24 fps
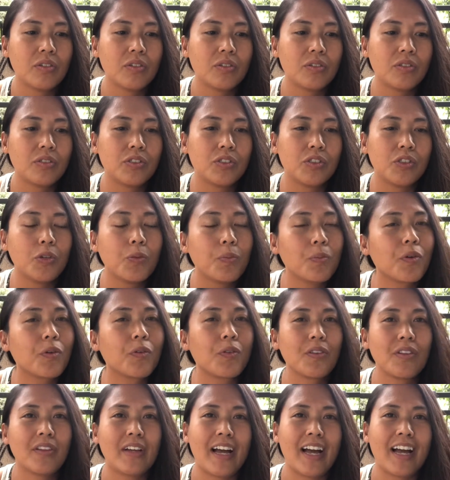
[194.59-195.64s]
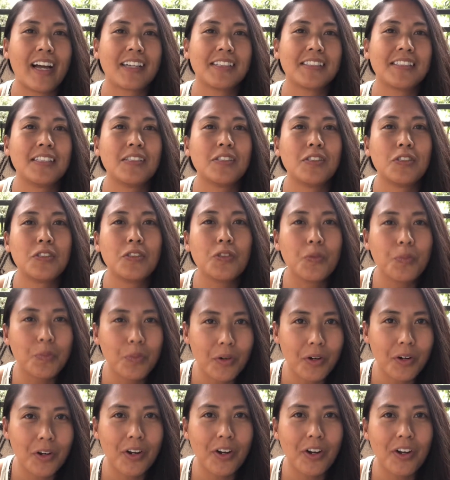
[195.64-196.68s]
super relaxed and
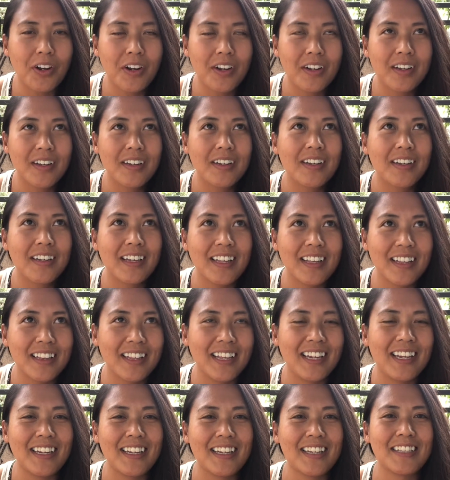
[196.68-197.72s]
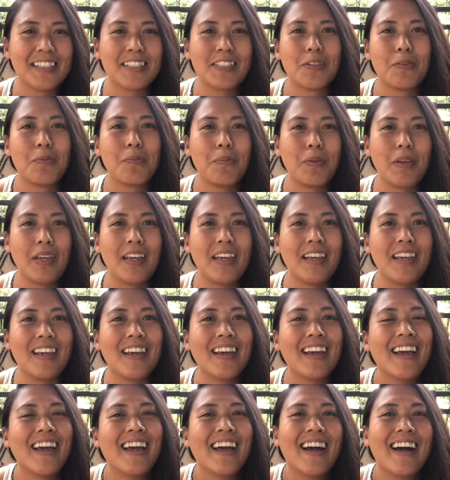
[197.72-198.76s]
super elated to be
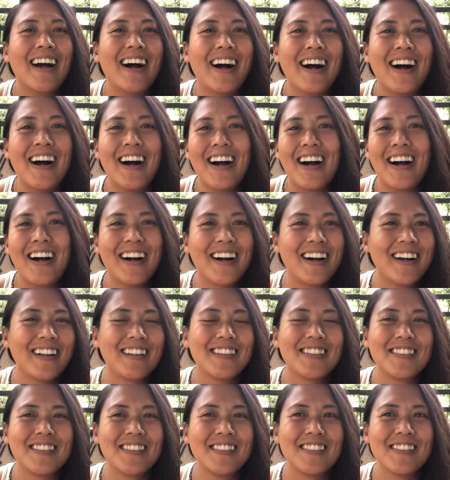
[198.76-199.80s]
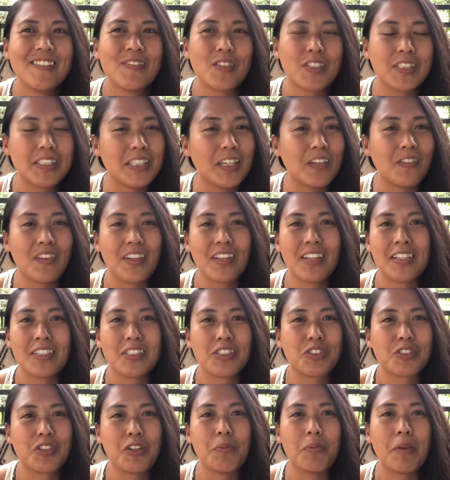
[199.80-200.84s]
receiving this
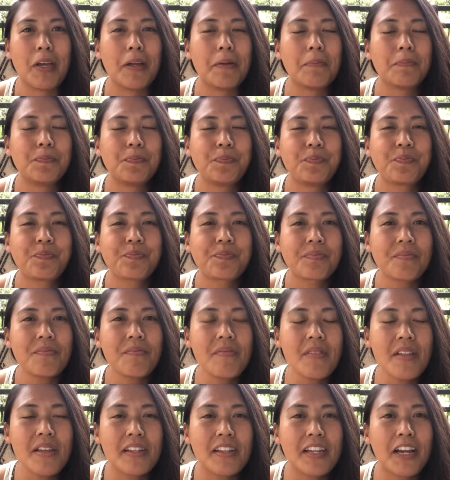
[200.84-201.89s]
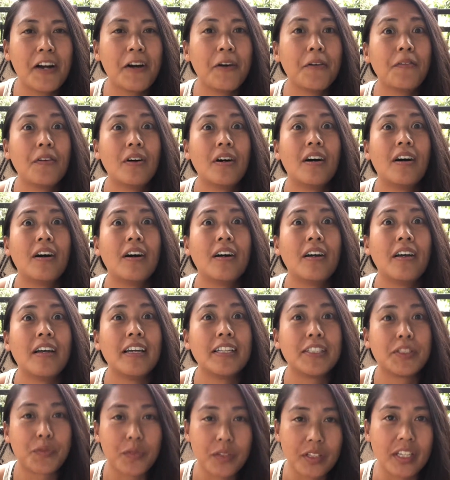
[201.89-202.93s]
treatment. Now,
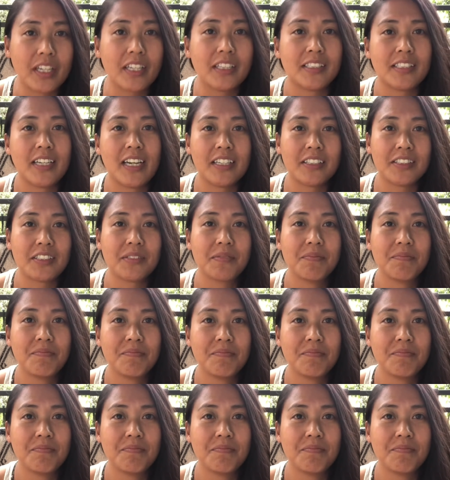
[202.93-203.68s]
it's really intense,